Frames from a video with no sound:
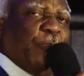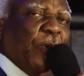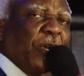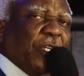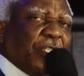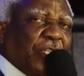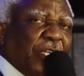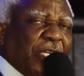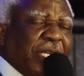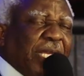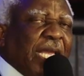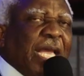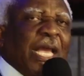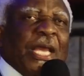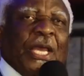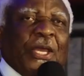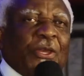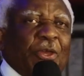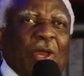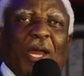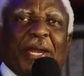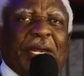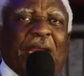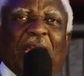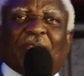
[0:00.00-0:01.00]
is preaching,
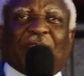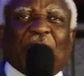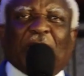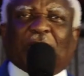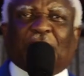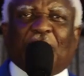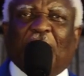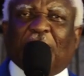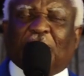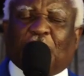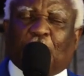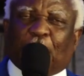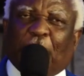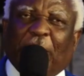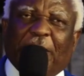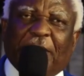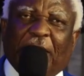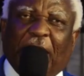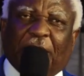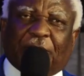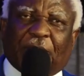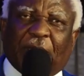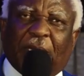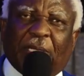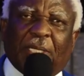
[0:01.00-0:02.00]
you are never touched
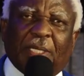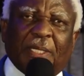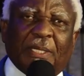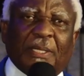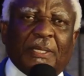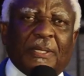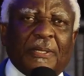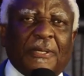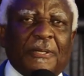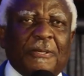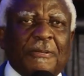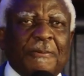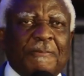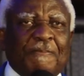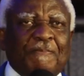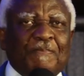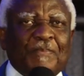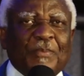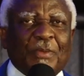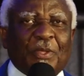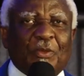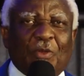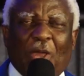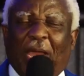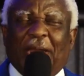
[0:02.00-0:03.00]
by nothing.
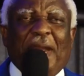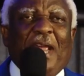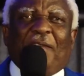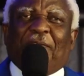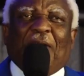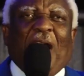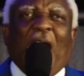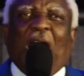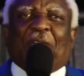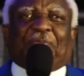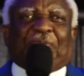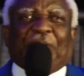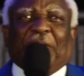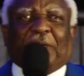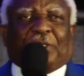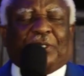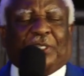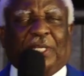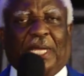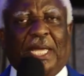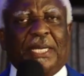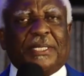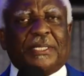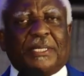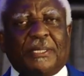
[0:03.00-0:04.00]
You are never
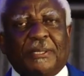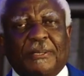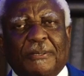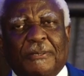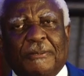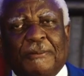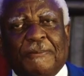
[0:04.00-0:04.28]
affected.